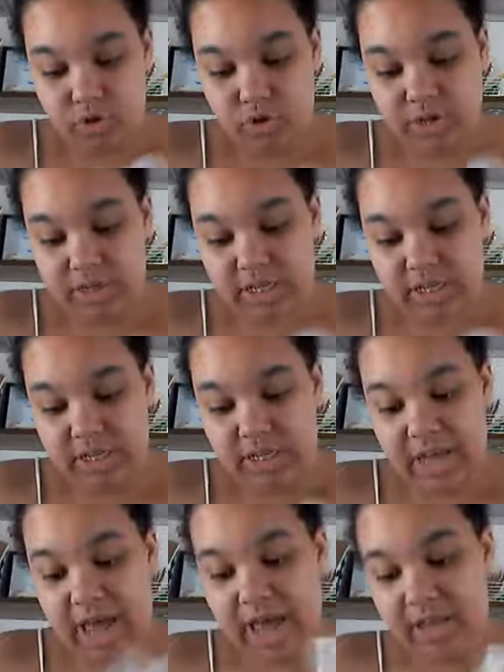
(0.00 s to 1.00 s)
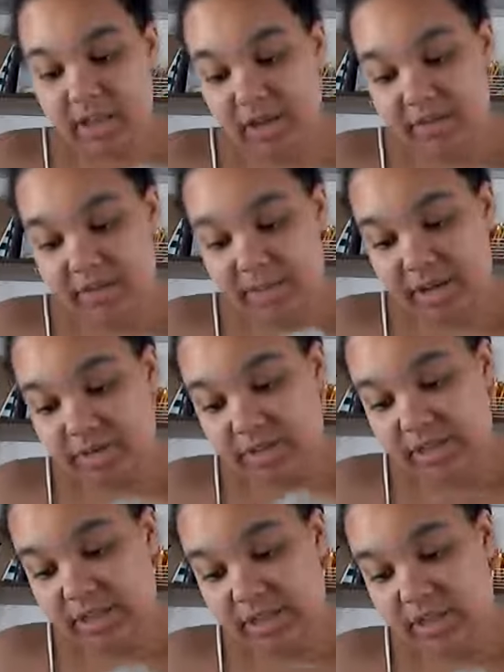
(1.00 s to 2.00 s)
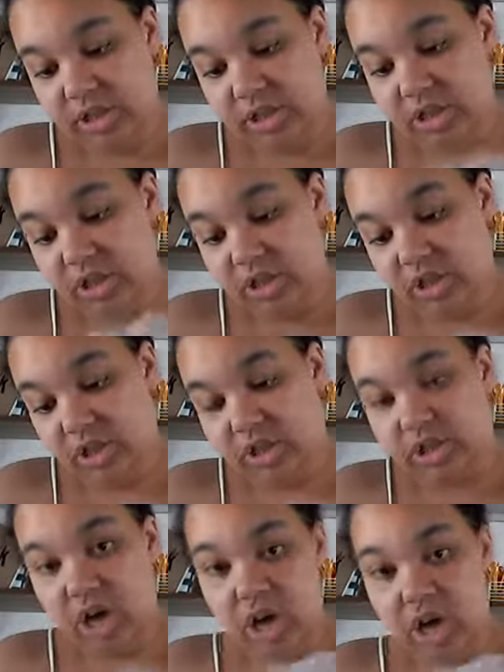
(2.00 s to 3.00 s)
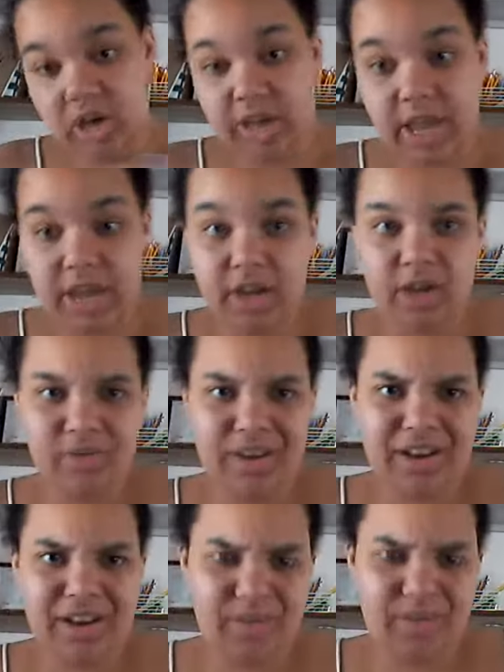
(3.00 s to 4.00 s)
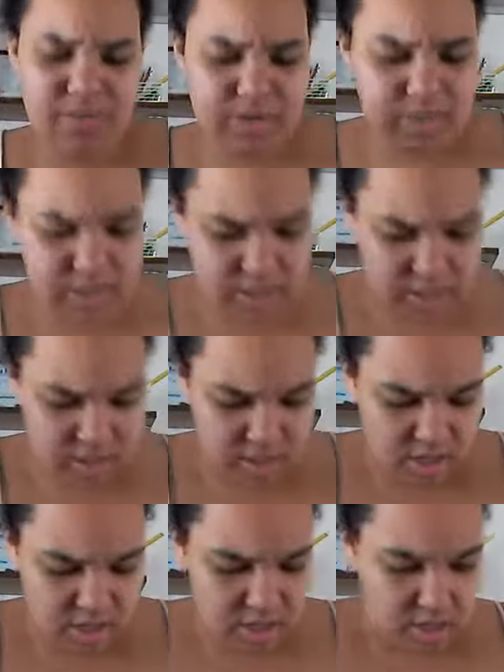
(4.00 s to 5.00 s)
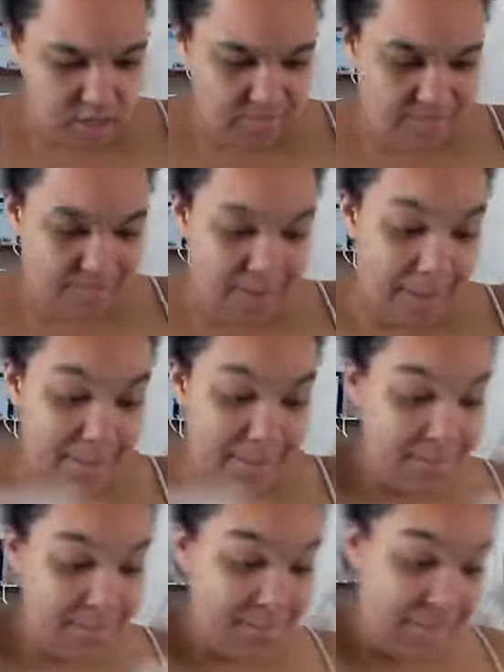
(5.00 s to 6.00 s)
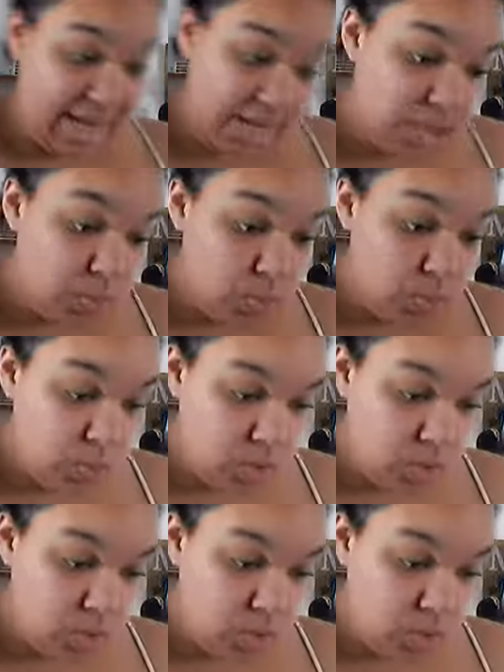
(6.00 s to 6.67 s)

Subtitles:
creases? I love my creases dark, and I know not everyone does, but I do.